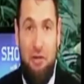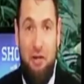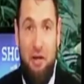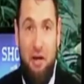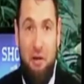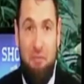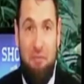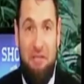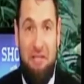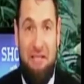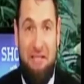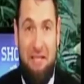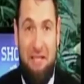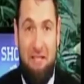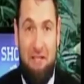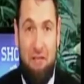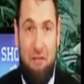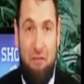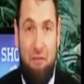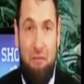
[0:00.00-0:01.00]
You come to
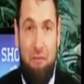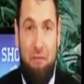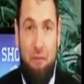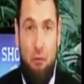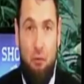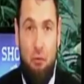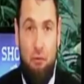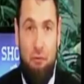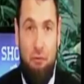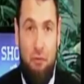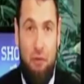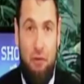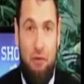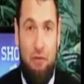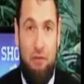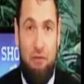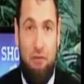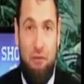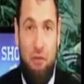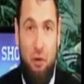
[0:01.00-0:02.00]
get some food for
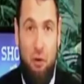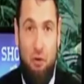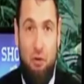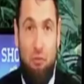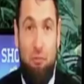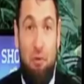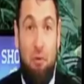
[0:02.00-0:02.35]
the soul.